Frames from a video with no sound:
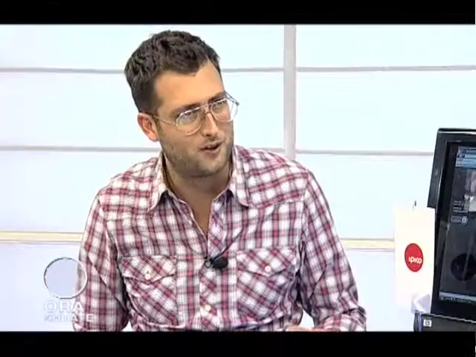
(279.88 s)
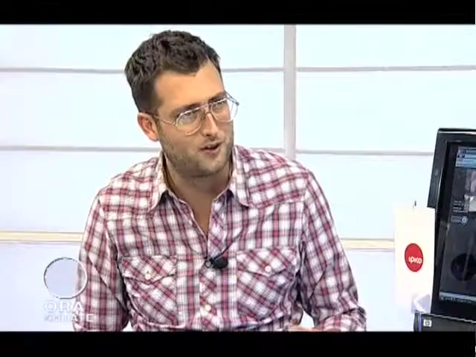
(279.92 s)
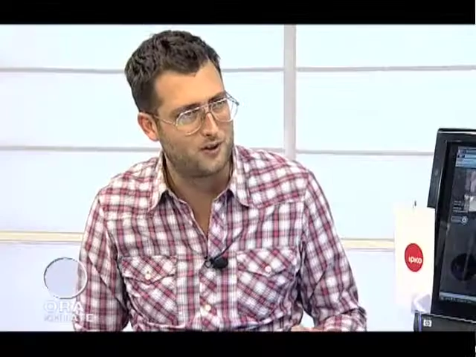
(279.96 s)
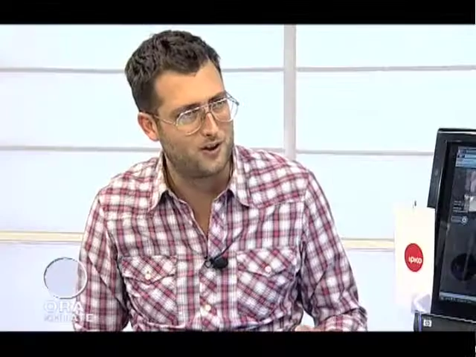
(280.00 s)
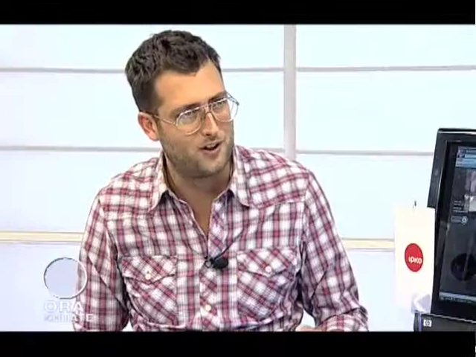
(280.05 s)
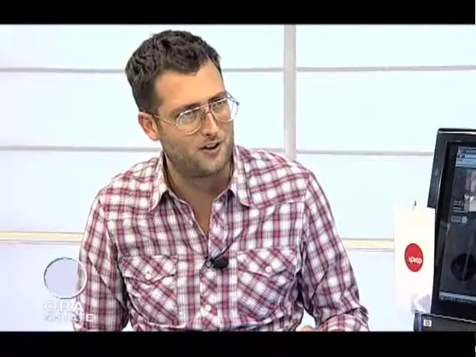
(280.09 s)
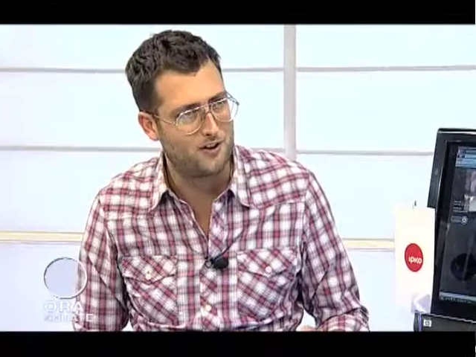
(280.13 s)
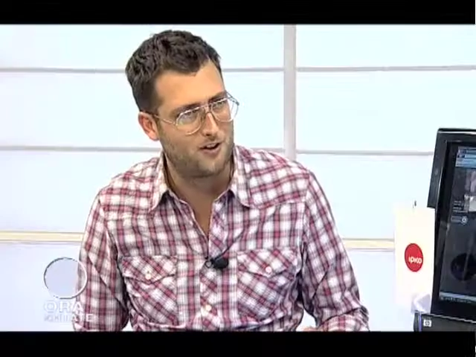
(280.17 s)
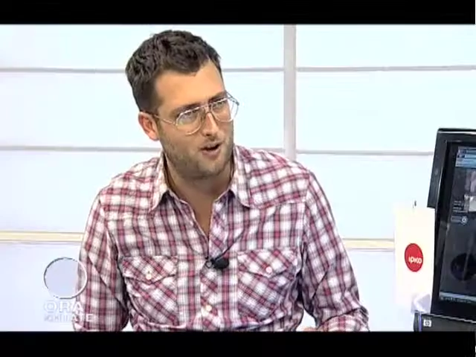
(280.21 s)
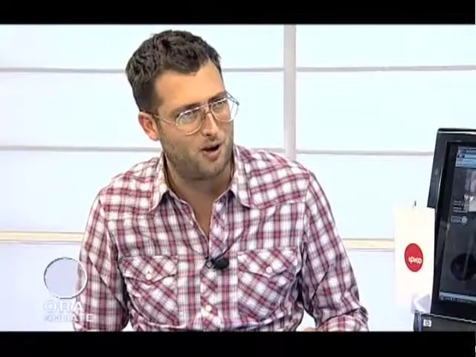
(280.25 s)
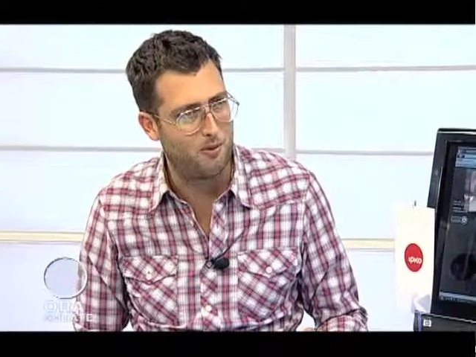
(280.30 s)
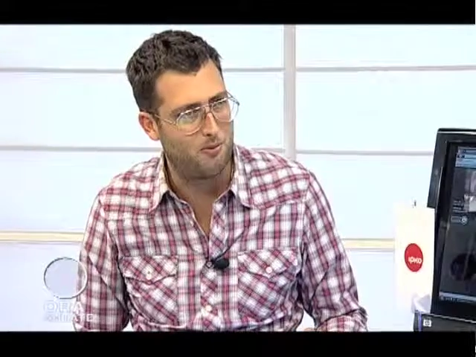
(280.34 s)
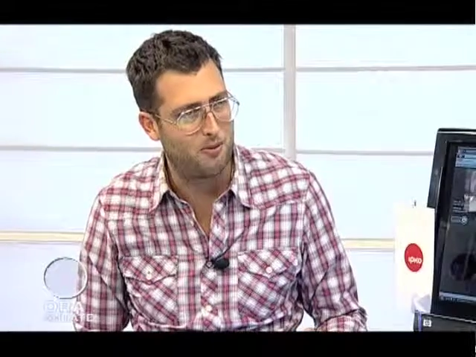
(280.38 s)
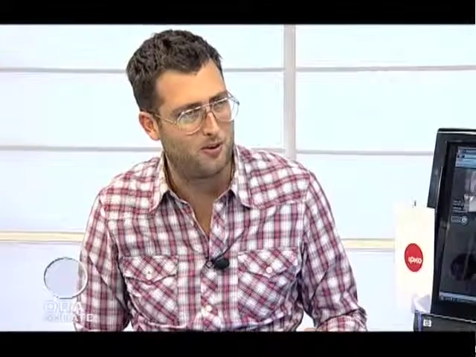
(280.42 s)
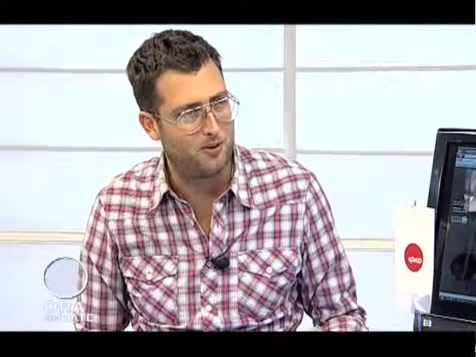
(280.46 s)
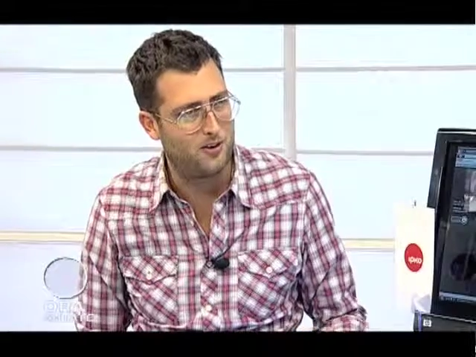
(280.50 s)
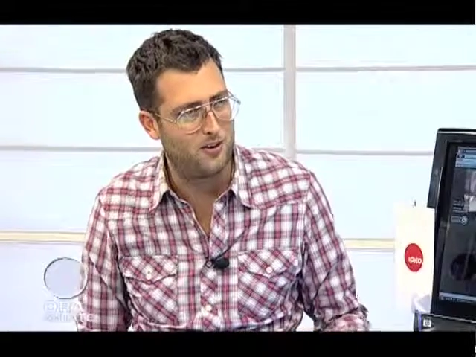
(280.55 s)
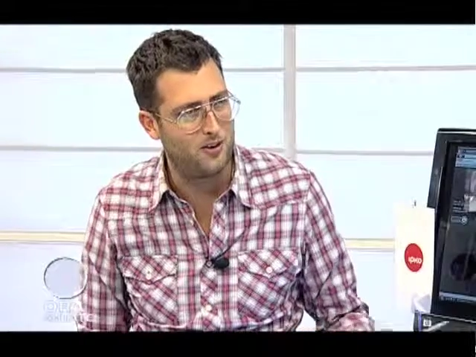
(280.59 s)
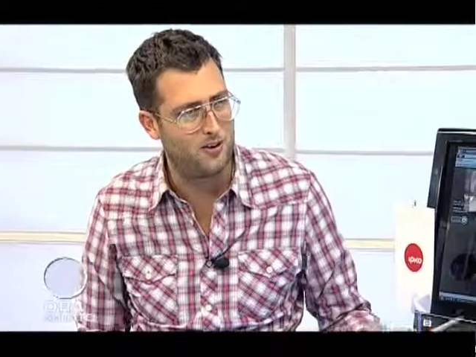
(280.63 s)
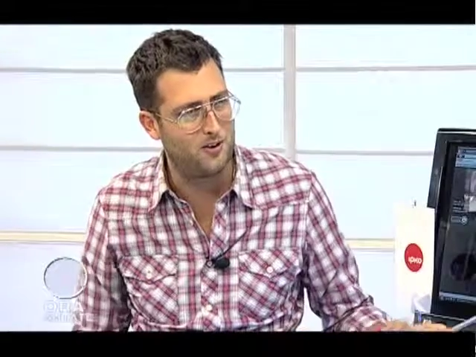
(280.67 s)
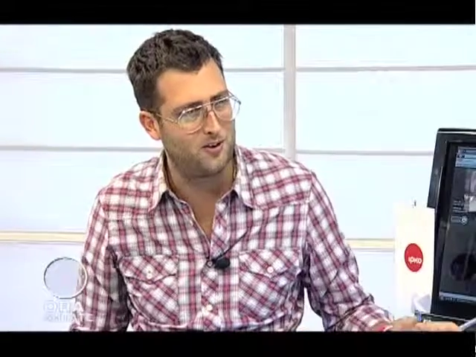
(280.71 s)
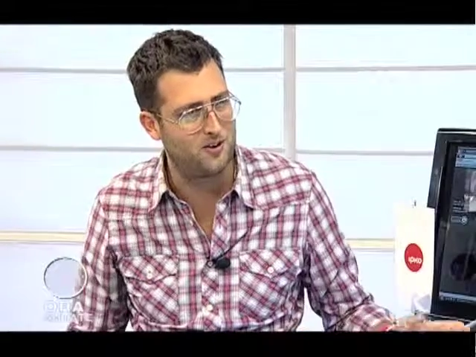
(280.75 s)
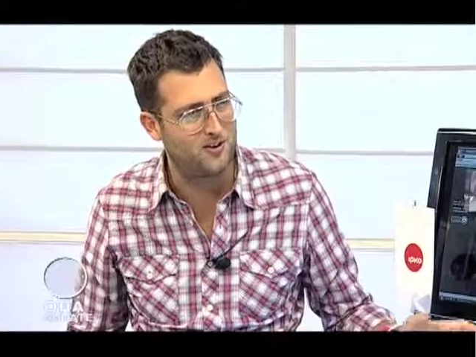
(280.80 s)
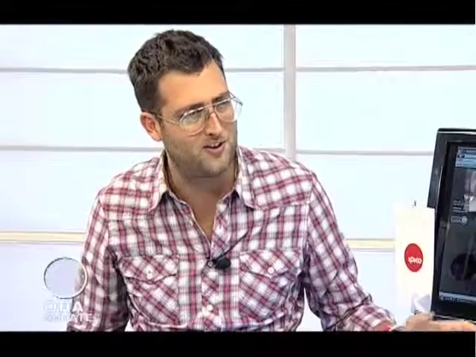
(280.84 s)
doing
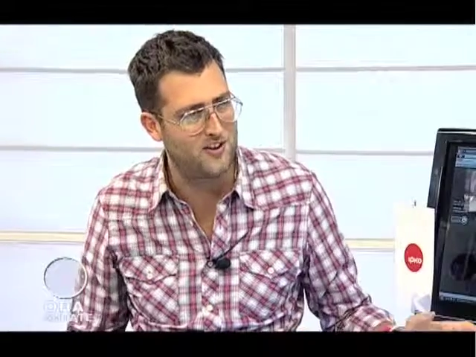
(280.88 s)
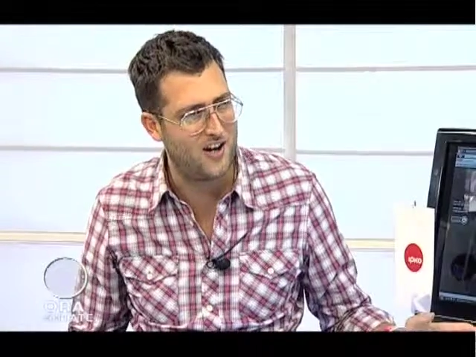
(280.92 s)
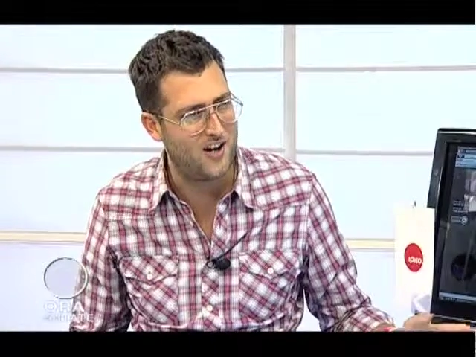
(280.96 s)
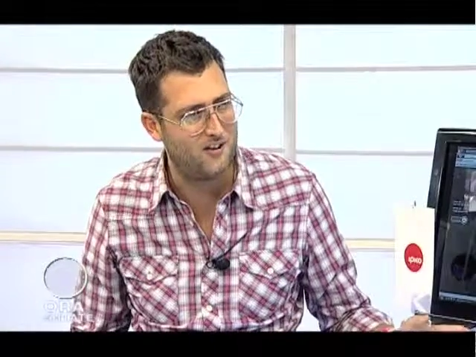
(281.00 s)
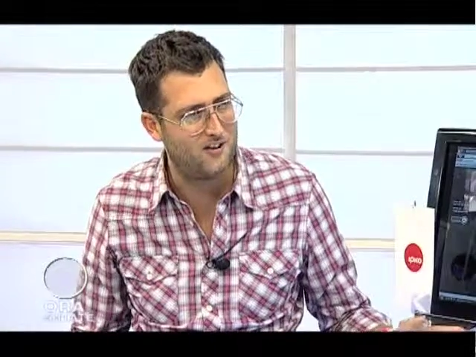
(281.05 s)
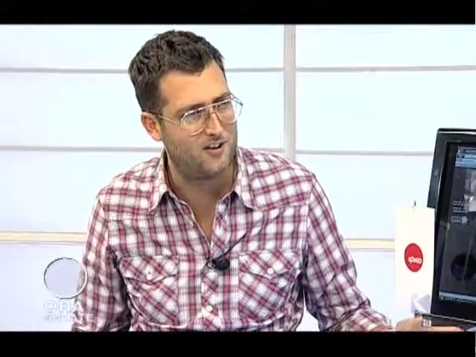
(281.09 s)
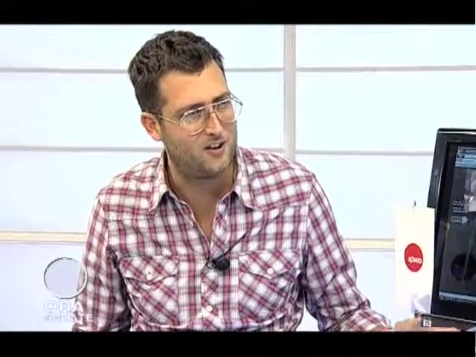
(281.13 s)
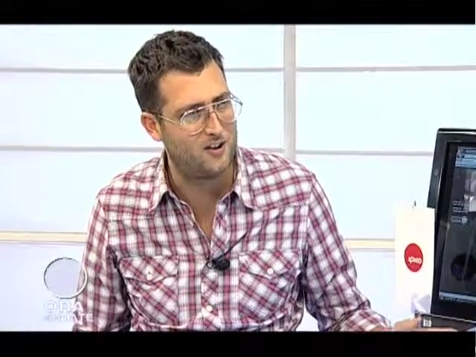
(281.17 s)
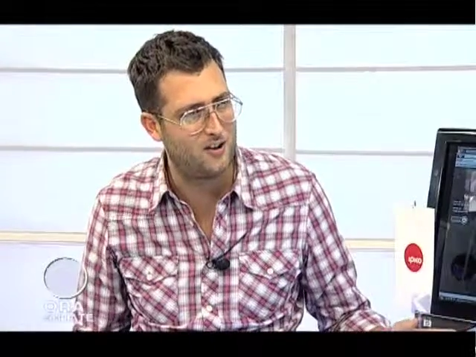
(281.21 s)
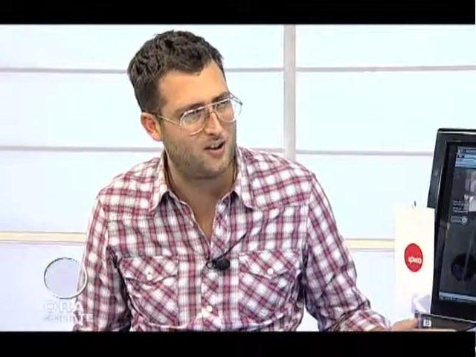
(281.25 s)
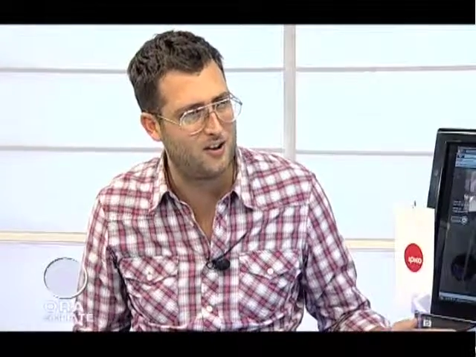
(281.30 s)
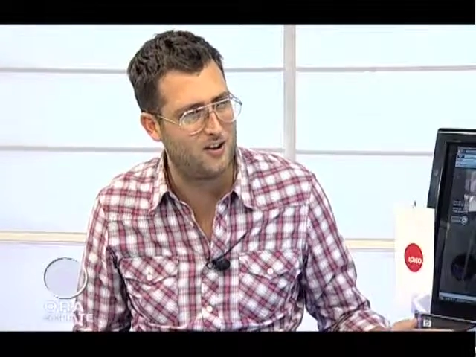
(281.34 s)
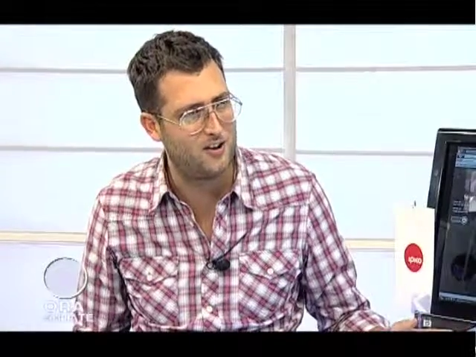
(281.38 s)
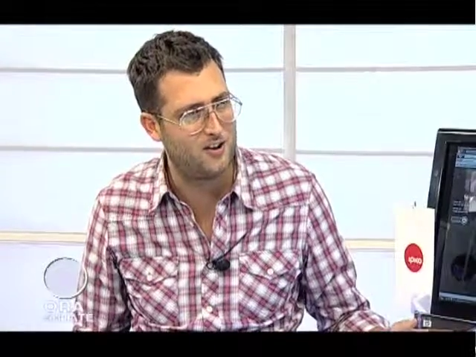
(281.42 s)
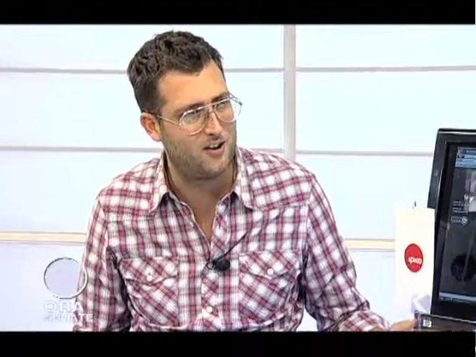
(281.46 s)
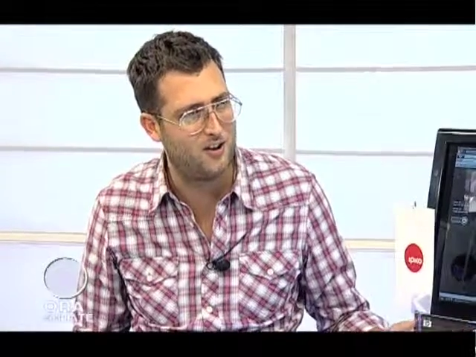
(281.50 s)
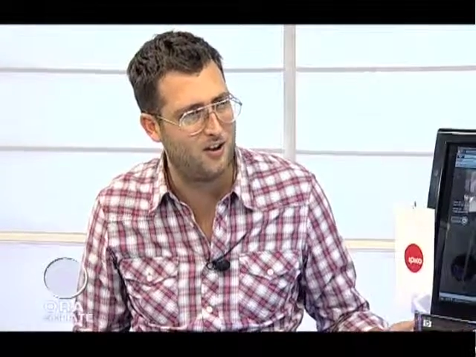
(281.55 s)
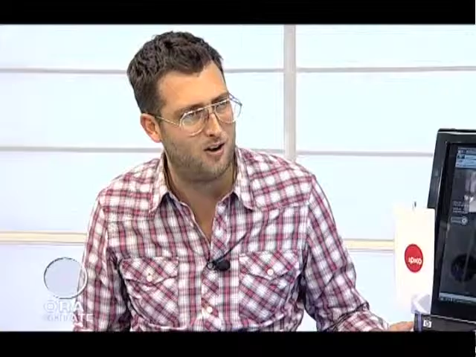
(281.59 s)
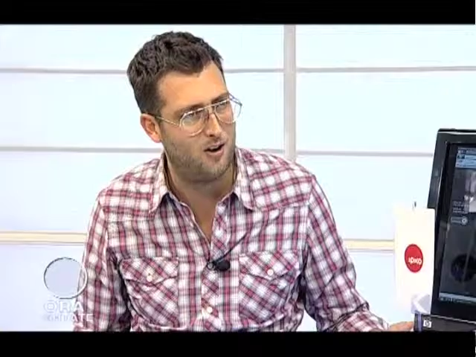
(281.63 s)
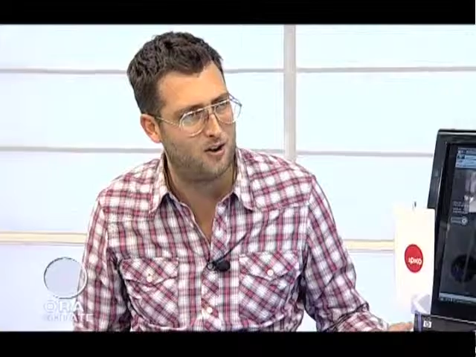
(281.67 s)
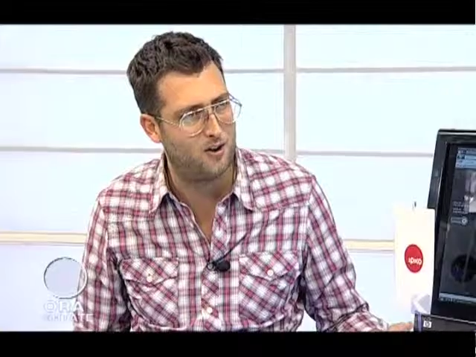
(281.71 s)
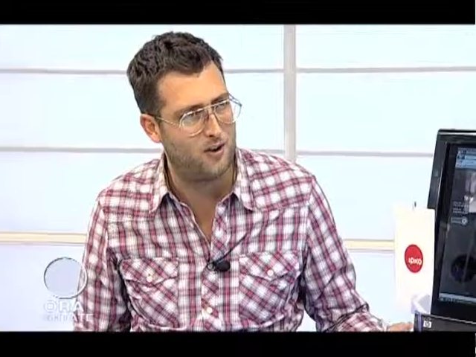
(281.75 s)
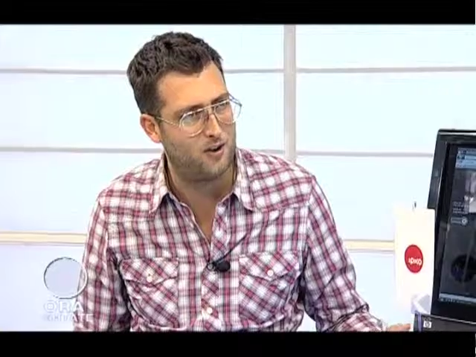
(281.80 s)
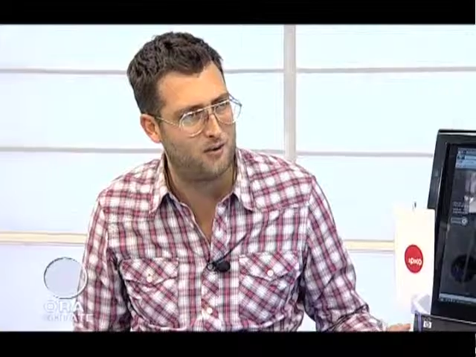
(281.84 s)
roboting. You travel all,
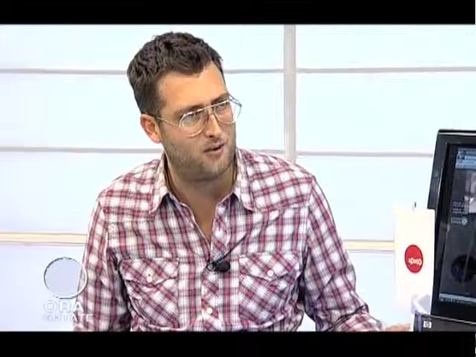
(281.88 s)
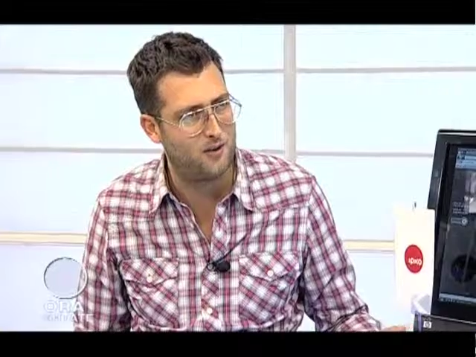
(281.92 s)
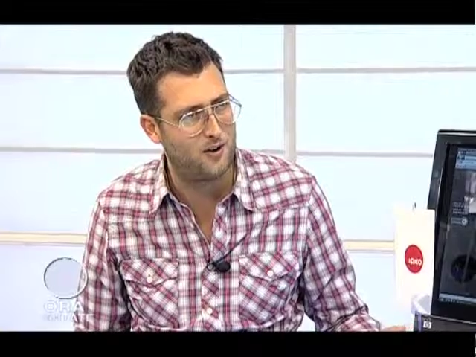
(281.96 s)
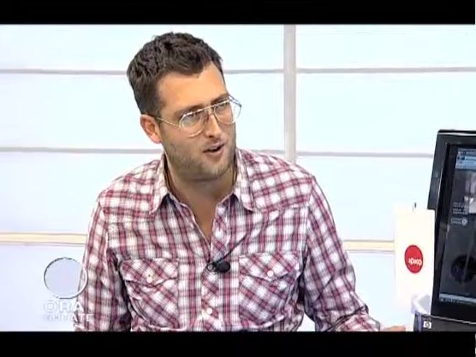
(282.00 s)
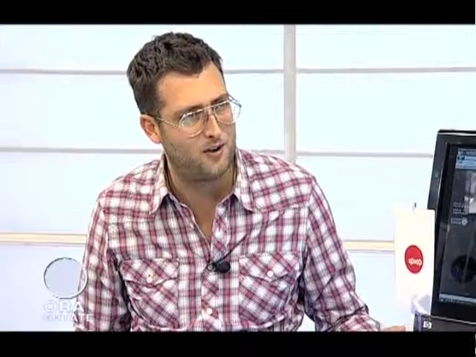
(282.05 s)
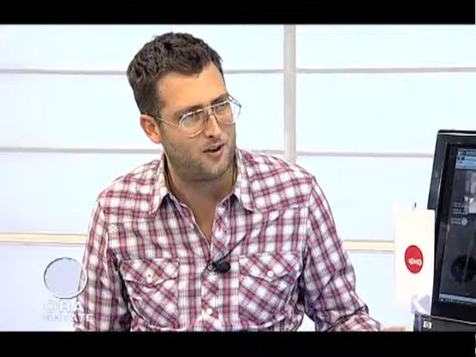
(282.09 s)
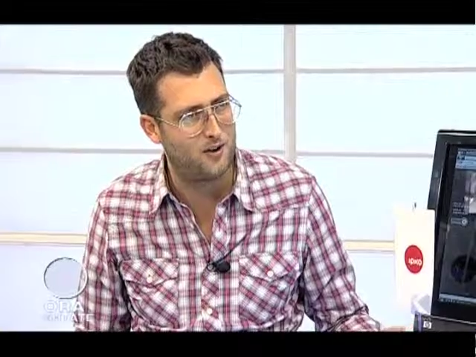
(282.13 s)
all over